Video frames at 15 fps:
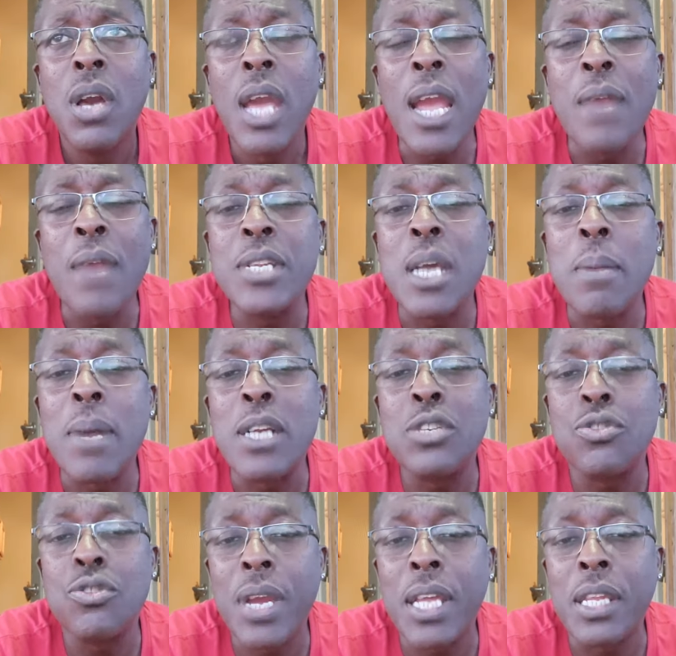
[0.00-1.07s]
every time I
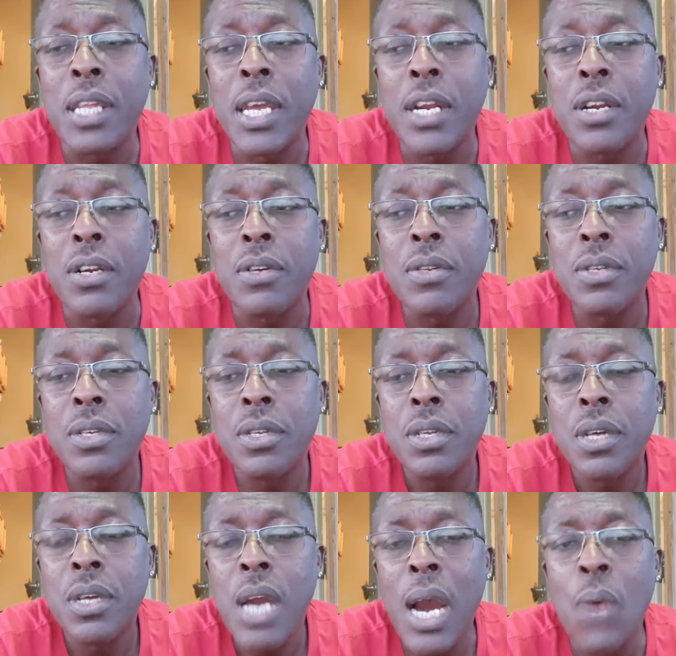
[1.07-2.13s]
drank liquor,
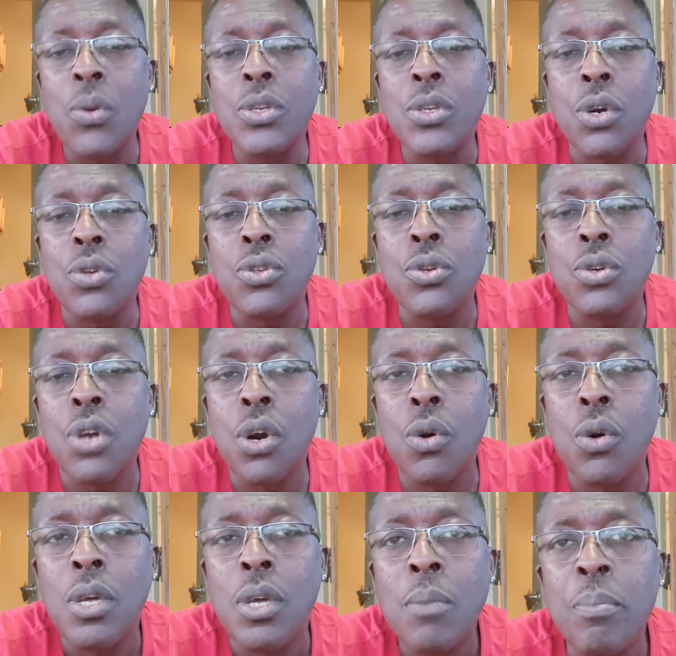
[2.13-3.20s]
I would go do coke
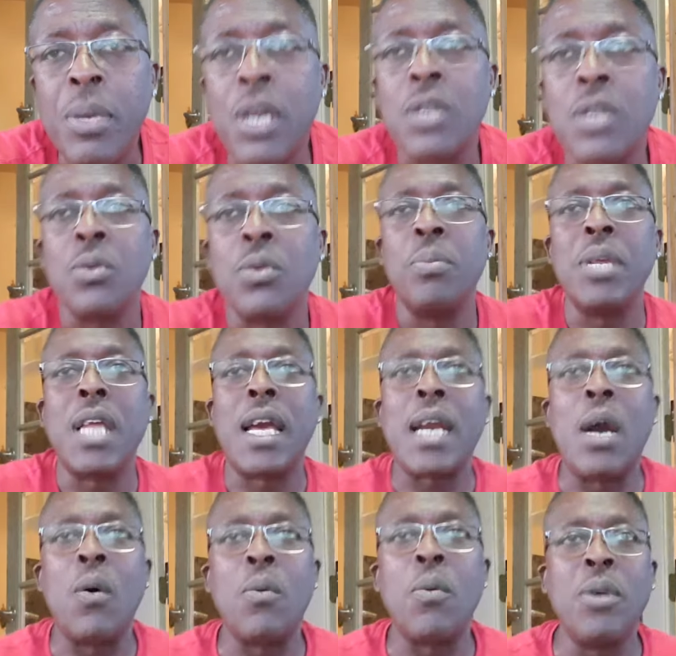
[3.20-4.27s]
because it would be like I
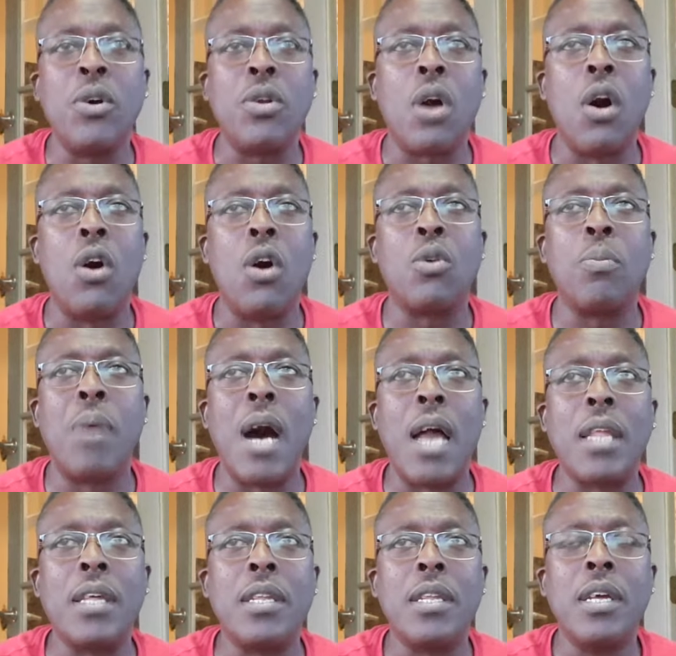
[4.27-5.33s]
would be on
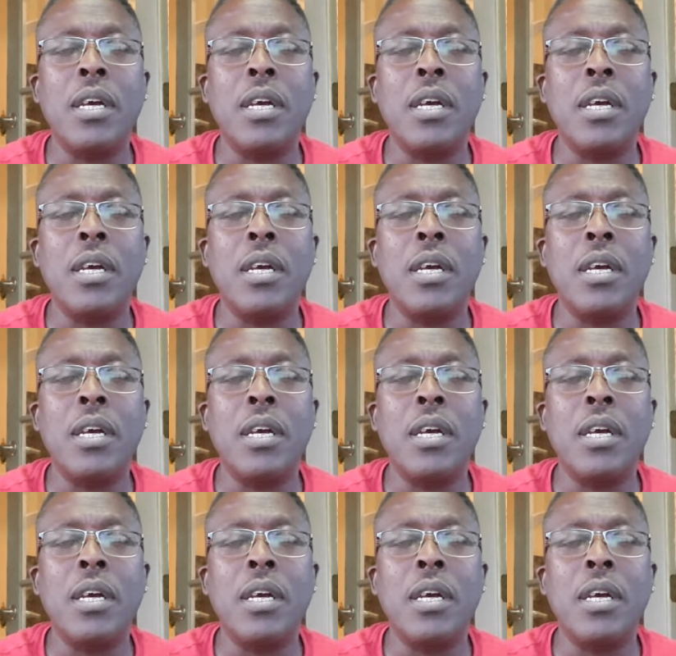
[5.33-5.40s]
autopilot.